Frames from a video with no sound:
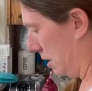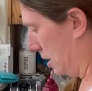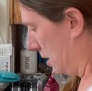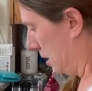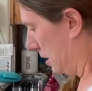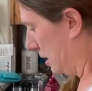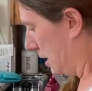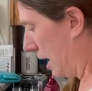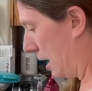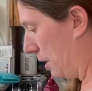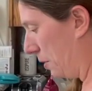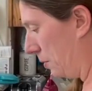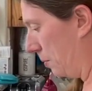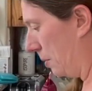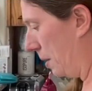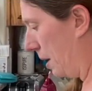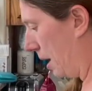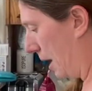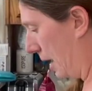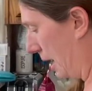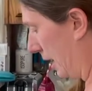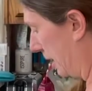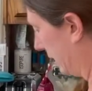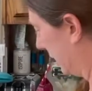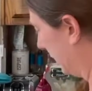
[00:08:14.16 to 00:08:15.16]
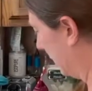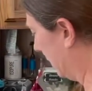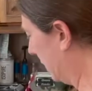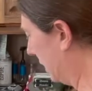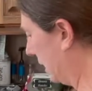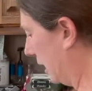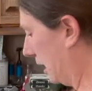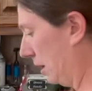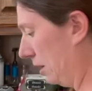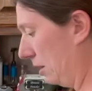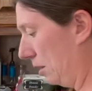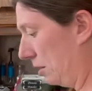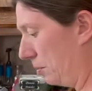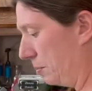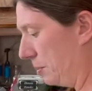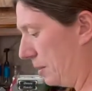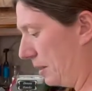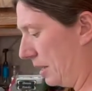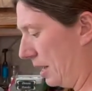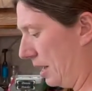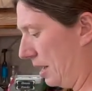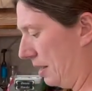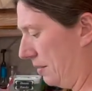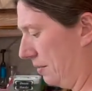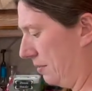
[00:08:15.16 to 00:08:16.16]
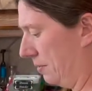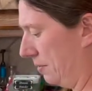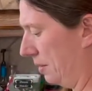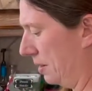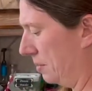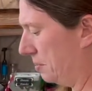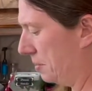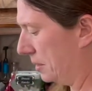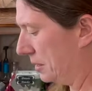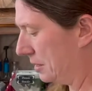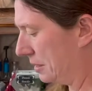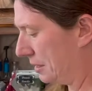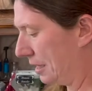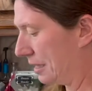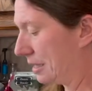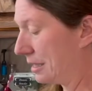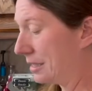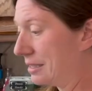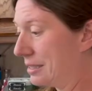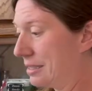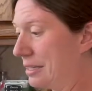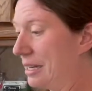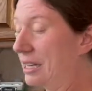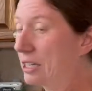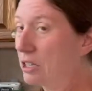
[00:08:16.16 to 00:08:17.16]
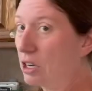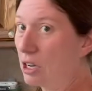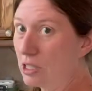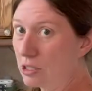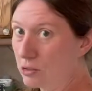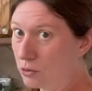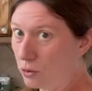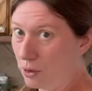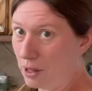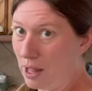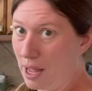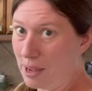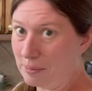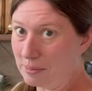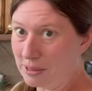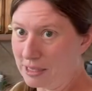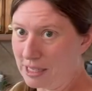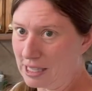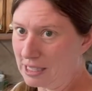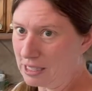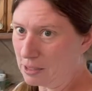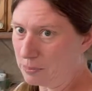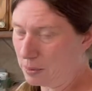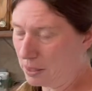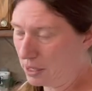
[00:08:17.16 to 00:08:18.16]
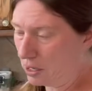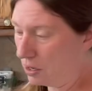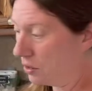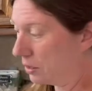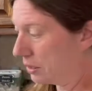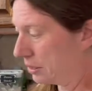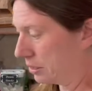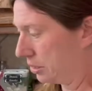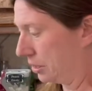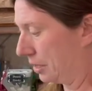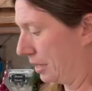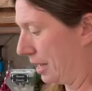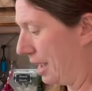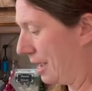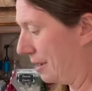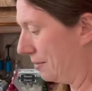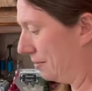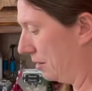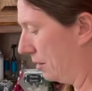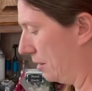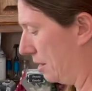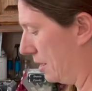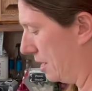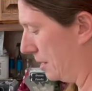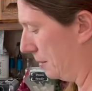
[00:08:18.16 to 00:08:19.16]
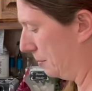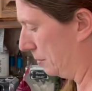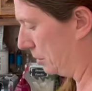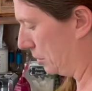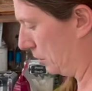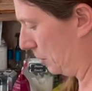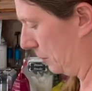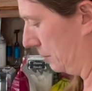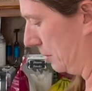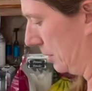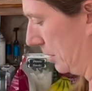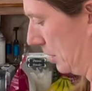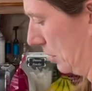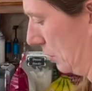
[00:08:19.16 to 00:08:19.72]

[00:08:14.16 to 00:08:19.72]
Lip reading: Now I need a little bit of lemon zest. It calls for lime zest, but I don't actually have a lime, so I'm just